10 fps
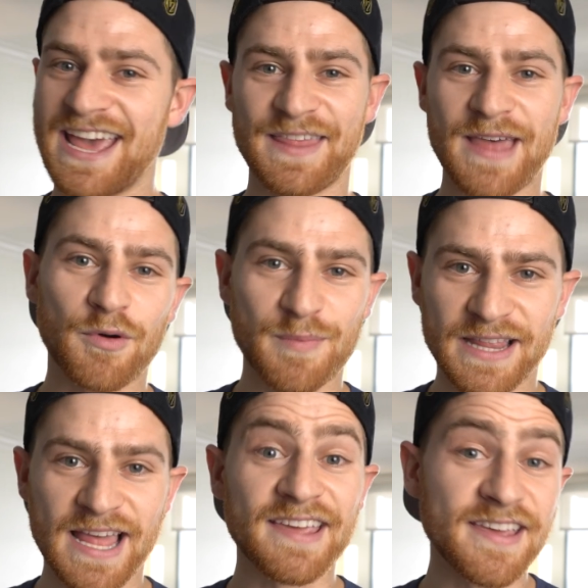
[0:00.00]
and that would
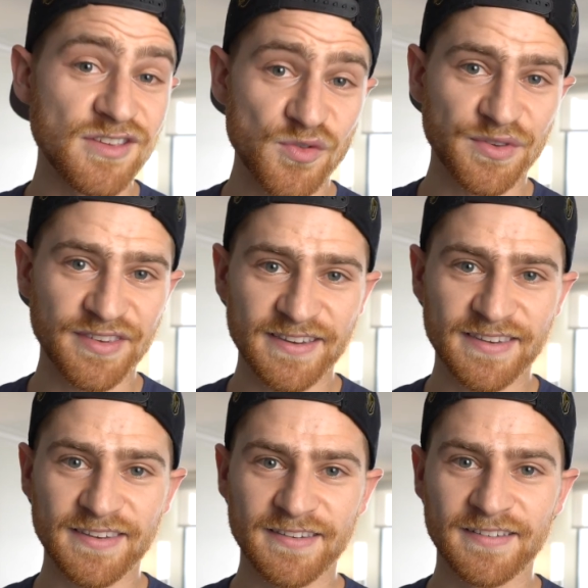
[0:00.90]
make that key
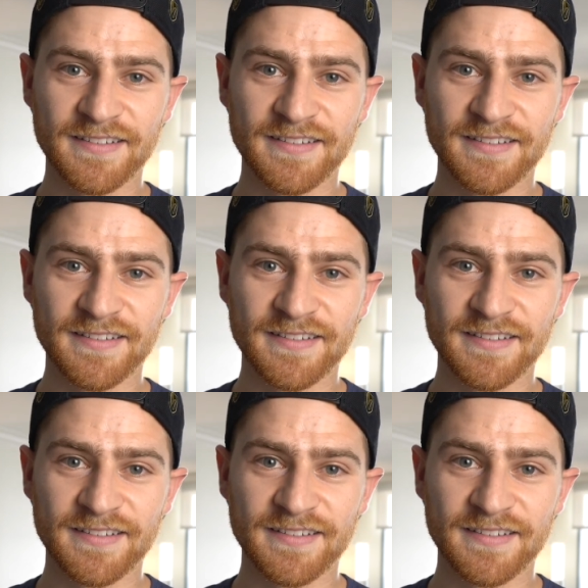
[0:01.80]
useless.